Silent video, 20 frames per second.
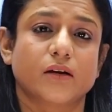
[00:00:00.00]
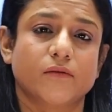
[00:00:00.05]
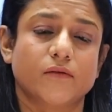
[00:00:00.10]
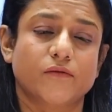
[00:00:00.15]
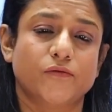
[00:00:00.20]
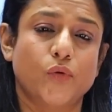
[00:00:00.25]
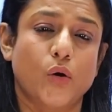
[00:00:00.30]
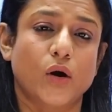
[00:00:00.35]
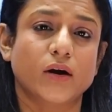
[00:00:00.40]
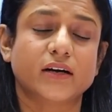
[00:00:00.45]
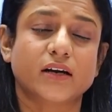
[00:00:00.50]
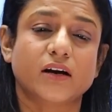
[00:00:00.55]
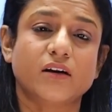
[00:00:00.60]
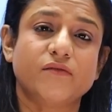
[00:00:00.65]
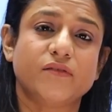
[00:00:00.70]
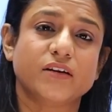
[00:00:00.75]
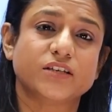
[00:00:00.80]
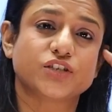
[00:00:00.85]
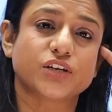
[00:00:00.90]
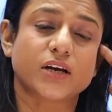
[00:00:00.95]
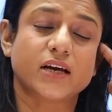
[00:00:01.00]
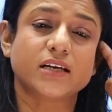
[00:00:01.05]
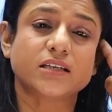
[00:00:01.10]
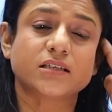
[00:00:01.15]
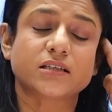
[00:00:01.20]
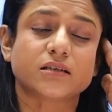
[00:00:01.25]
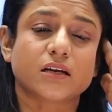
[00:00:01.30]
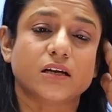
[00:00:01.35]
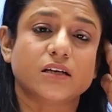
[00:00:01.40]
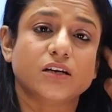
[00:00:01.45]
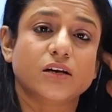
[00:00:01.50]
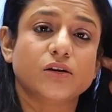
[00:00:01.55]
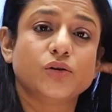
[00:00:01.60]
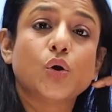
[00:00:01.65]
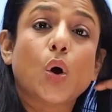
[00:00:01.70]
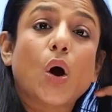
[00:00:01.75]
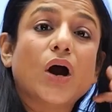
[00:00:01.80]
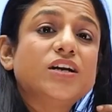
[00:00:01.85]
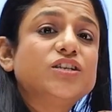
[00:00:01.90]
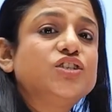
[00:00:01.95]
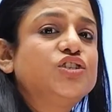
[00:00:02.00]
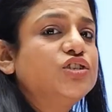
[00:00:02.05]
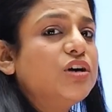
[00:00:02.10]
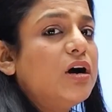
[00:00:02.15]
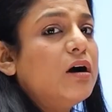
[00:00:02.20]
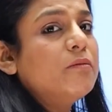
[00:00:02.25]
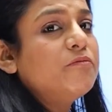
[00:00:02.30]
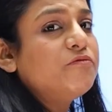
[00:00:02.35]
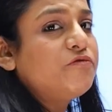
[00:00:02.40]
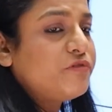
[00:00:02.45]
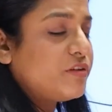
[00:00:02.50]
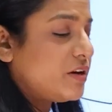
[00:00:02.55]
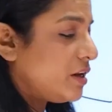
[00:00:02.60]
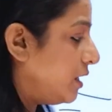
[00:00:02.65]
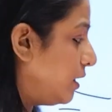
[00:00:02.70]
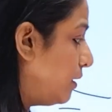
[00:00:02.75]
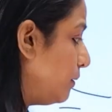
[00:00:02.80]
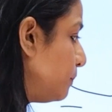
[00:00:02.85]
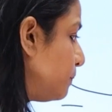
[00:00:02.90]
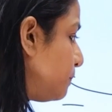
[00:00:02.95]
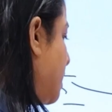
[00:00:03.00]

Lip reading: water which is not germ free.